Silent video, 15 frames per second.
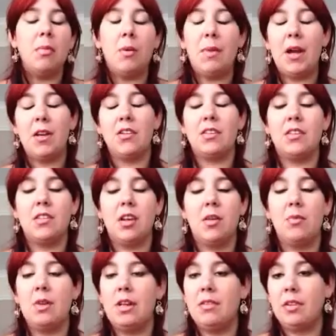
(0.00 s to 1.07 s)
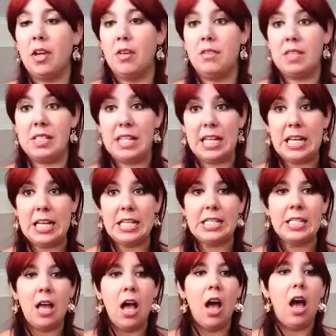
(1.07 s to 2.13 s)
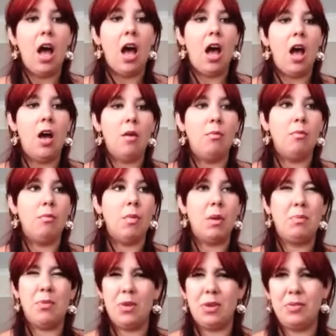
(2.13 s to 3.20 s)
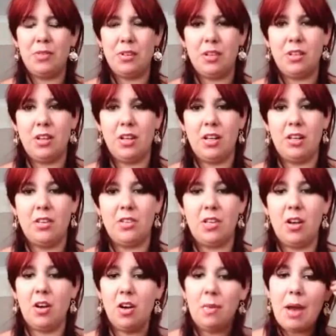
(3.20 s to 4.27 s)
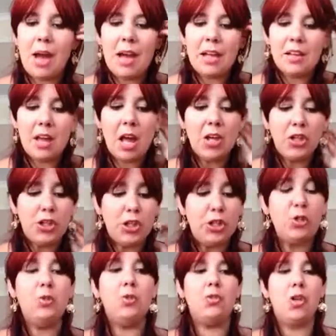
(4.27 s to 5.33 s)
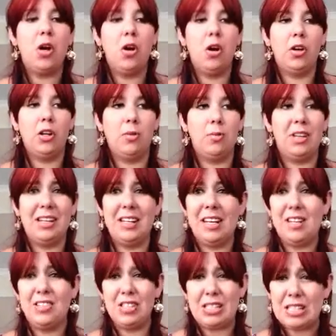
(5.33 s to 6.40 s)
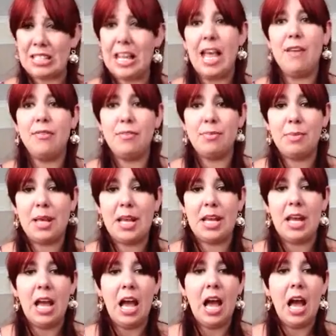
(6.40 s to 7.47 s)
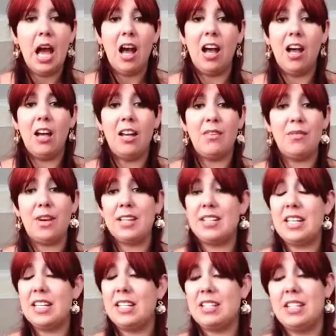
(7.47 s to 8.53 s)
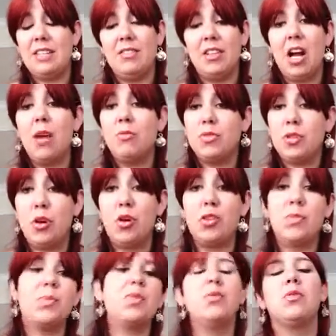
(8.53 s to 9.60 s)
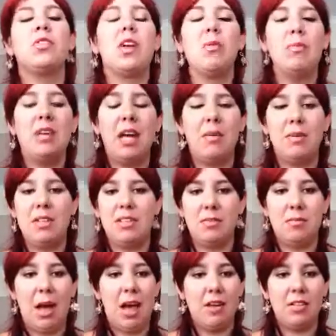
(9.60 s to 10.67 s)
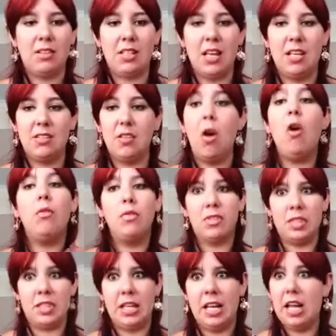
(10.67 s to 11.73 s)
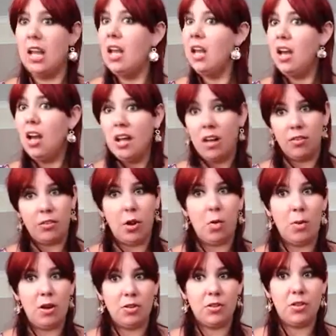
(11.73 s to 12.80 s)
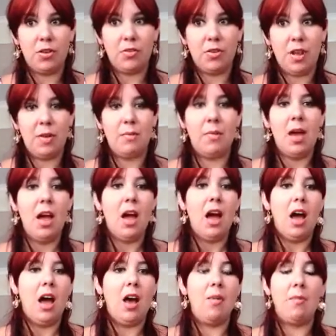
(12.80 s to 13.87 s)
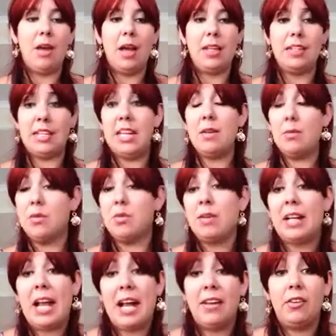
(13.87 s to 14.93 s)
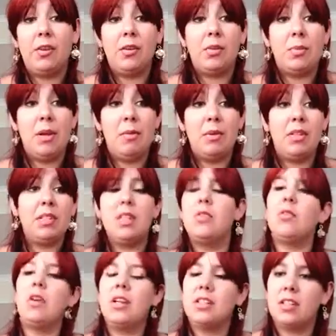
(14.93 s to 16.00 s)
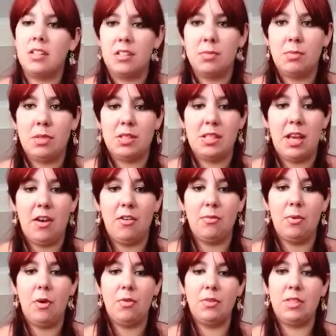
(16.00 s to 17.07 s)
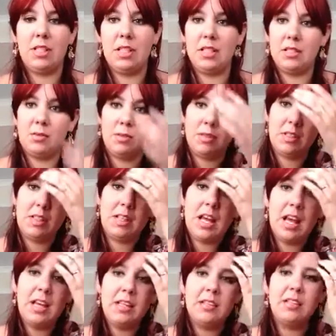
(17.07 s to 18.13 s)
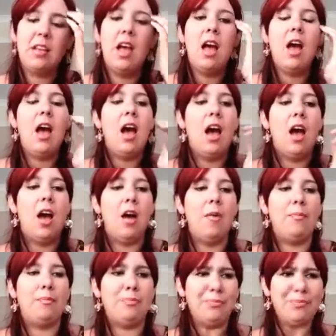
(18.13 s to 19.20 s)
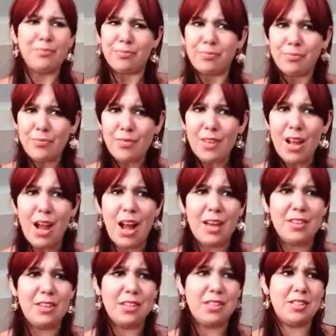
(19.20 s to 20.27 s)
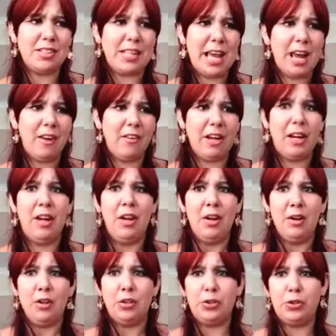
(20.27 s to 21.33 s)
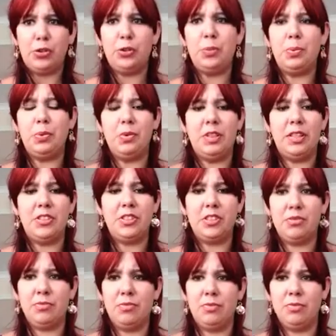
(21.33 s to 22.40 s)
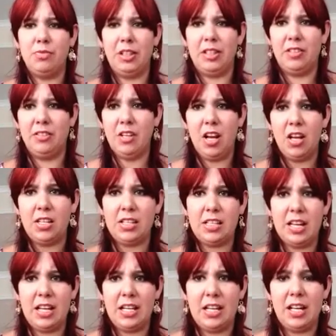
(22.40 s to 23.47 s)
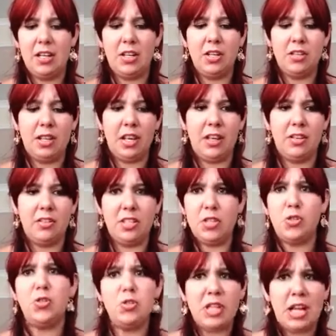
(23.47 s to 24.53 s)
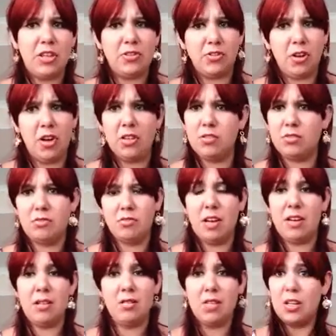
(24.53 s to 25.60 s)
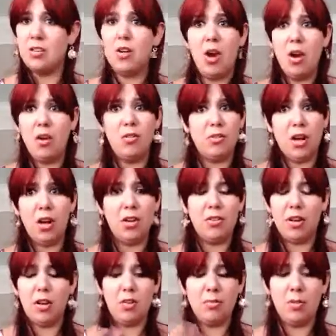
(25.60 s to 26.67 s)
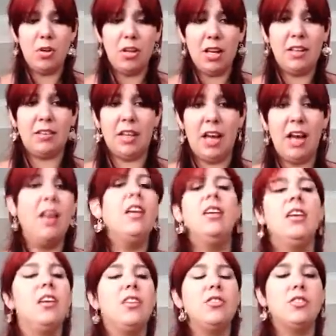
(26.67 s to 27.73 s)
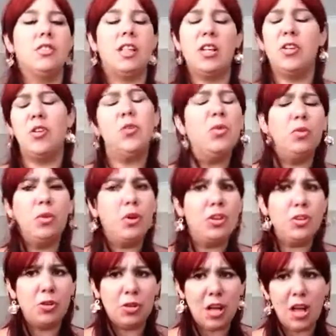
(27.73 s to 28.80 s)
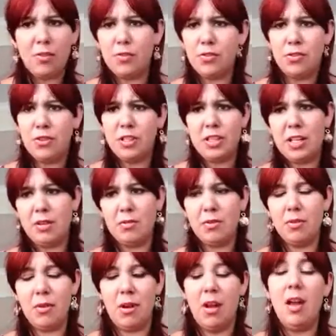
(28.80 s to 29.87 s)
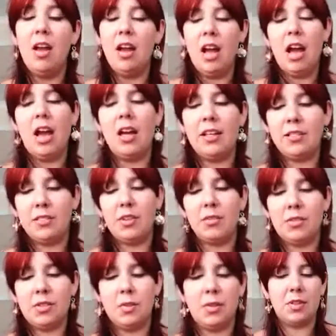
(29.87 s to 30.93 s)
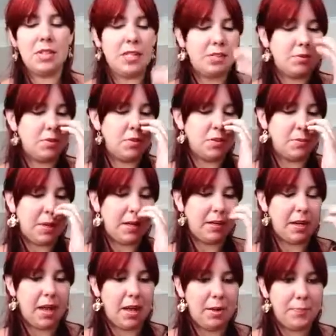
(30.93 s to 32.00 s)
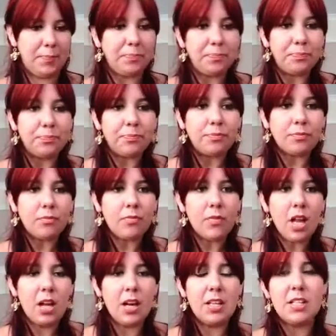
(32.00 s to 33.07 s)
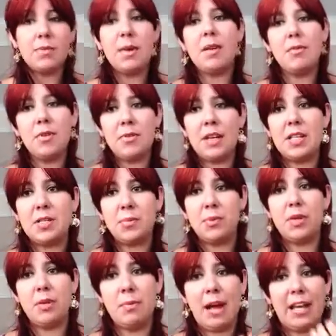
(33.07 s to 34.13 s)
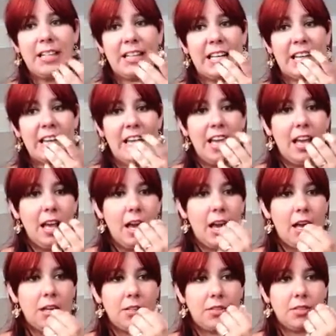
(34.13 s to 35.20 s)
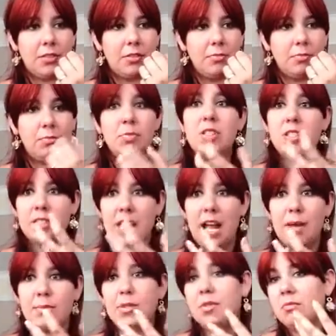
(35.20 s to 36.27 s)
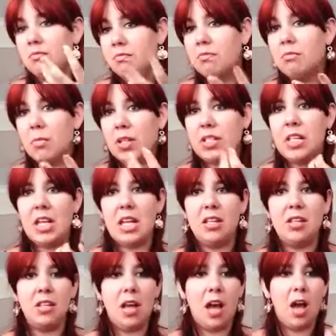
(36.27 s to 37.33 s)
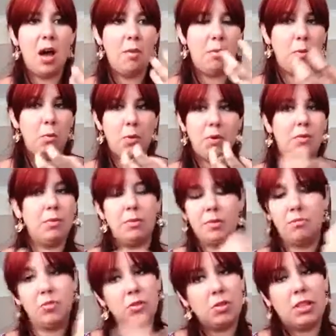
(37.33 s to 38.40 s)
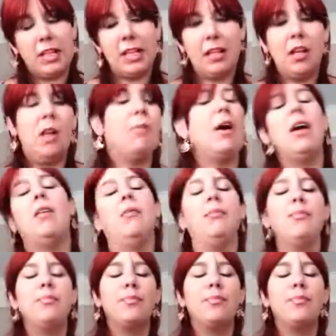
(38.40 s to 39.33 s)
parents at the time were living overseas. My boyfriend and I at the time had a huge argument, and he just left me. In fact, he didn't even come to the hospital to come get me until hours later. Obviously, I've got well shot of him, and he was really angry with me because he thought I'd done it to myself, but obviously this wasn't the case. I had this scary, super religious like nurse lady saying, "Did you take drugs?" And I was like, no, I'm not like that. She's like, "You'll ruin your life with drinking." And obviously the test results back, and I'd smacked my face pretty badly and snapped my teeth, and one of them had sort of clean come out.